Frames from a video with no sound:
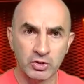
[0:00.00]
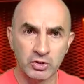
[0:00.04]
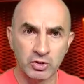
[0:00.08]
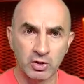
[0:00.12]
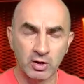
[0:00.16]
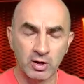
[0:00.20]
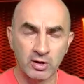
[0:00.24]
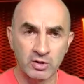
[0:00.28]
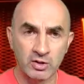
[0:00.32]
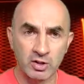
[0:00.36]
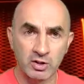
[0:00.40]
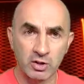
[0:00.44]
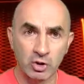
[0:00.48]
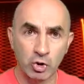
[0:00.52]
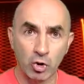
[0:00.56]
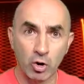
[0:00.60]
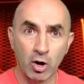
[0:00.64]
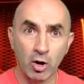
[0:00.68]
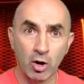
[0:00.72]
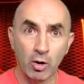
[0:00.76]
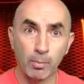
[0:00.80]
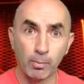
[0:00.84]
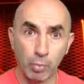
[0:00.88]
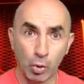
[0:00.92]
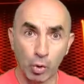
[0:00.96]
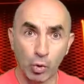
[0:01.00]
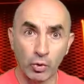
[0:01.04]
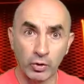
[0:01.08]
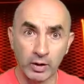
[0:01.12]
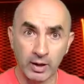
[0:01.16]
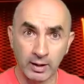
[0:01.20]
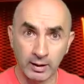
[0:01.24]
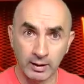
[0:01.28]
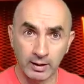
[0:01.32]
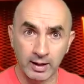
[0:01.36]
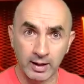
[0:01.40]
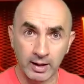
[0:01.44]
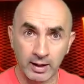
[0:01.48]
Christ and you are born
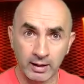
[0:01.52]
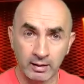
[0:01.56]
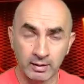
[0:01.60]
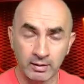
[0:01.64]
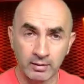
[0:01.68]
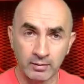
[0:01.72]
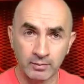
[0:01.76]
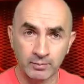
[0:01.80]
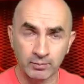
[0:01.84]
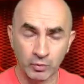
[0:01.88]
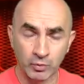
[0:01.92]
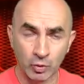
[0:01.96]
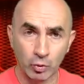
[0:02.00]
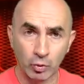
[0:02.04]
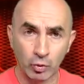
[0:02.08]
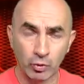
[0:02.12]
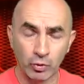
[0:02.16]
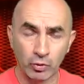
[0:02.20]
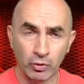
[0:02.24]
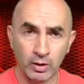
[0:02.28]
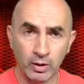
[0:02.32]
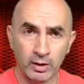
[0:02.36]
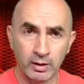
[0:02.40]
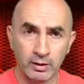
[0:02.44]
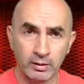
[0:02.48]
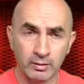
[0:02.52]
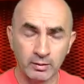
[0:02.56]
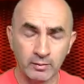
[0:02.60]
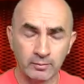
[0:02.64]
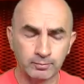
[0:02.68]
again, alright,